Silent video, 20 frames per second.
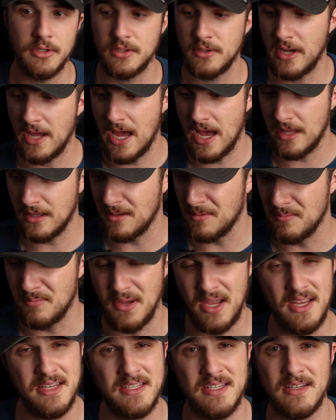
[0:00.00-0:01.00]
So I had the
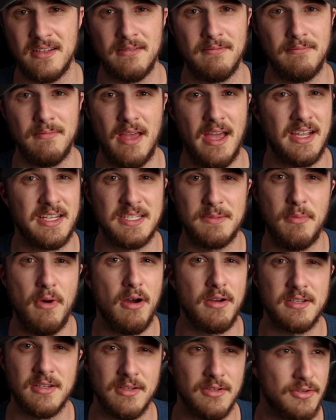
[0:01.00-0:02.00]
basic
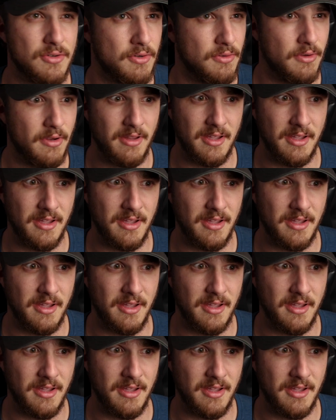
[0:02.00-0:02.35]
Xbox controller.